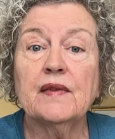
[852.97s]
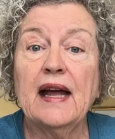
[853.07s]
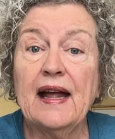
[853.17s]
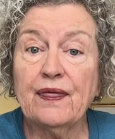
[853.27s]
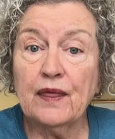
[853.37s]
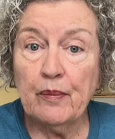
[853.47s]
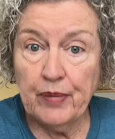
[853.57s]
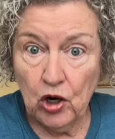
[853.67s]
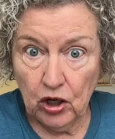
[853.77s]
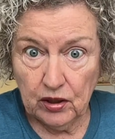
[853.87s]
at the
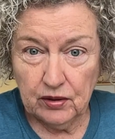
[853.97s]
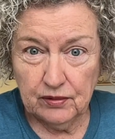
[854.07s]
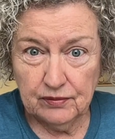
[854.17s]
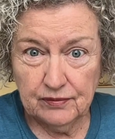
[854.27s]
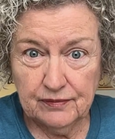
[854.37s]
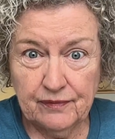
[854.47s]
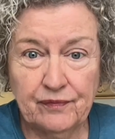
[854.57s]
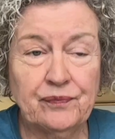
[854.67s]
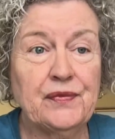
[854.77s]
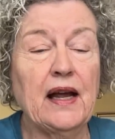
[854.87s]
park.
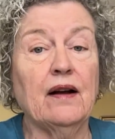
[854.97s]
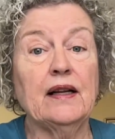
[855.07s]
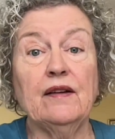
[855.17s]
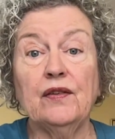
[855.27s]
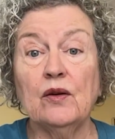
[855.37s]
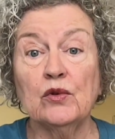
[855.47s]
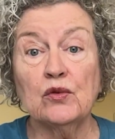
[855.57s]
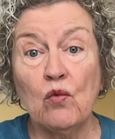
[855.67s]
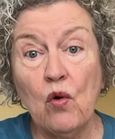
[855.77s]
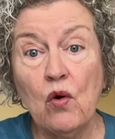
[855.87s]
Now, if it was
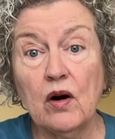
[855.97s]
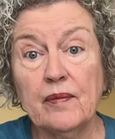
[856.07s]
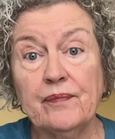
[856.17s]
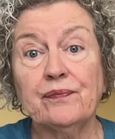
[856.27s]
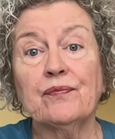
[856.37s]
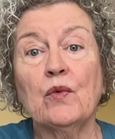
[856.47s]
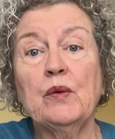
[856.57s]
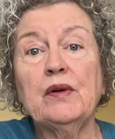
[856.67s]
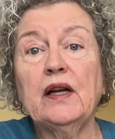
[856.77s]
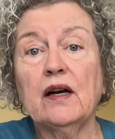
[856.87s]
warm, we
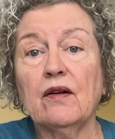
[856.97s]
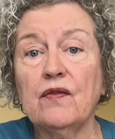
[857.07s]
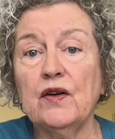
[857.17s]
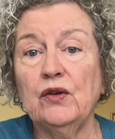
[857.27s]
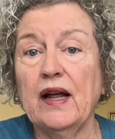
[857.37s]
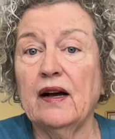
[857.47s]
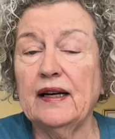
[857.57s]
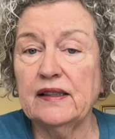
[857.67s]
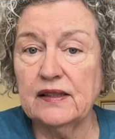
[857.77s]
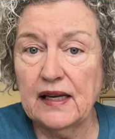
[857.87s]
would get our food out
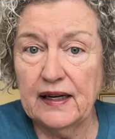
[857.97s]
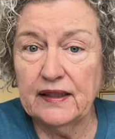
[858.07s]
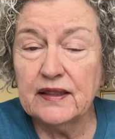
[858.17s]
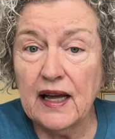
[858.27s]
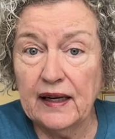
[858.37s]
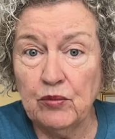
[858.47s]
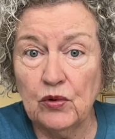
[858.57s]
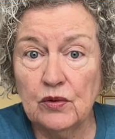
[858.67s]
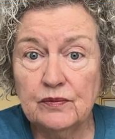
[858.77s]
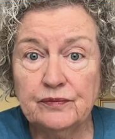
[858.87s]
and sit at a
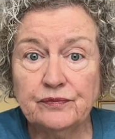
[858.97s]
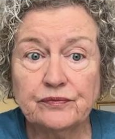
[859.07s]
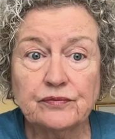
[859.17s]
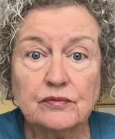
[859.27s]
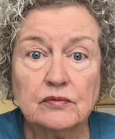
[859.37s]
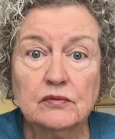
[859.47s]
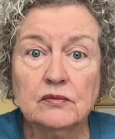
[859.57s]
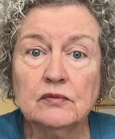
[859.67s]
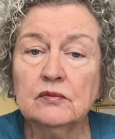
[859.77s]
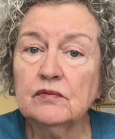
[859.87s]
table,
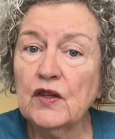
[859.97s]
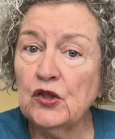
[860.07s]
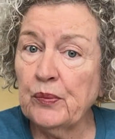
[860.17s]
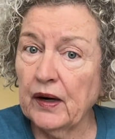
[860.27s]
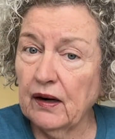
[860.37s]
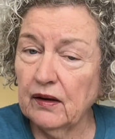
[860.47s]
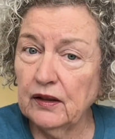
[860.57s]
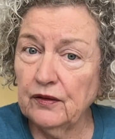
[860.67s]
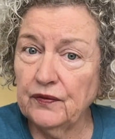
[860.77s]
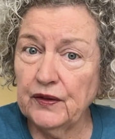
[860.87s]
spread our
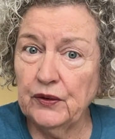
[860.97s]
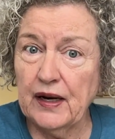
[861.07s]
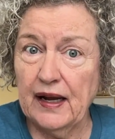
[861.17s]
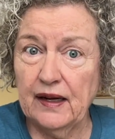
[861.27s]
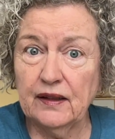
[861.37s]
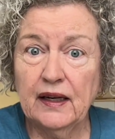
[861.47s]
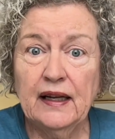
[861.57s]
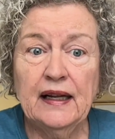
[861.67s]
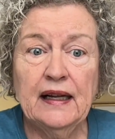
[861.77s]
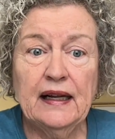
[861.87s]
little food out
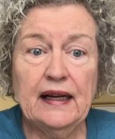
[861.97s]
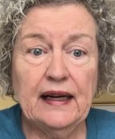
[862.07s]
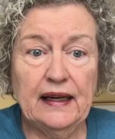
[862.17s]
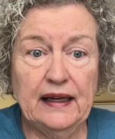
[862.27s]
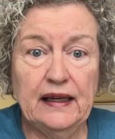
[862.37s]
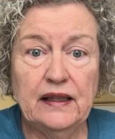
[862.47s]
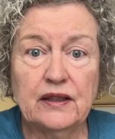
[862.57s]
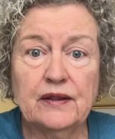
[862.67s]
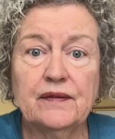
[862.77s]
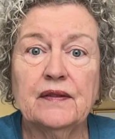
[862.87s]
and
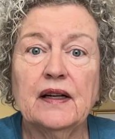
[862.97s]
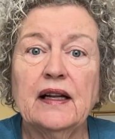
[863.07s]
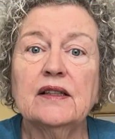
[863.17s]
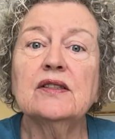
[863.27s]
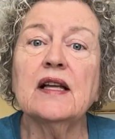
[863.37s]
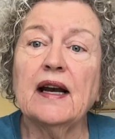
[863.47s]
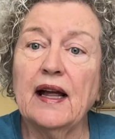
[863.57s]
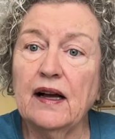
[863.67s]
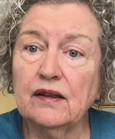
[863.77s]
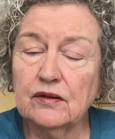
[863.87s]
eat and sit
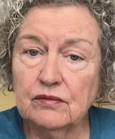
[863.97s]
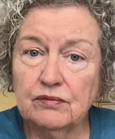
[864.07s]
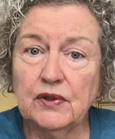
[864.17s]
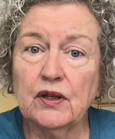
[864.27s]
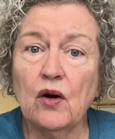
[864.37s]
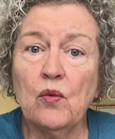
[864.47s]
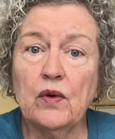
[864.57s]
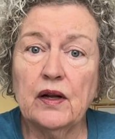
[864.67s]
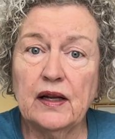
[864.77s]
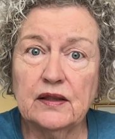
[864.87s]
out, you know,
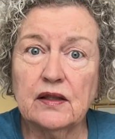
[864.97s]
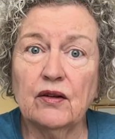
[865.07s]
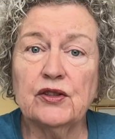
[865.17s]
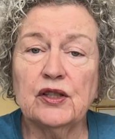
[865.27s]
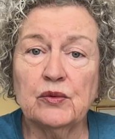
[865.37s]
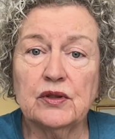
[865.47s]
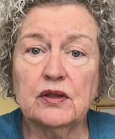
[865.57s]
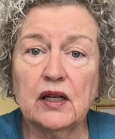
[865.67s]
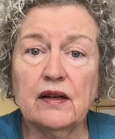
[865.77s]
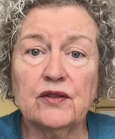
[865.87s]
as long as it was
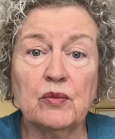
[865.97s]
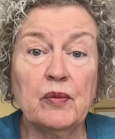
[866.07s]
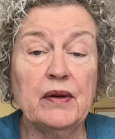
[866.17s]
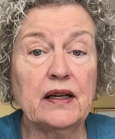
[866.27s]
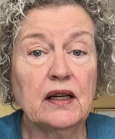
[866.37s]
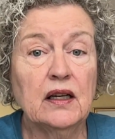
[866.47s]
comfortable. But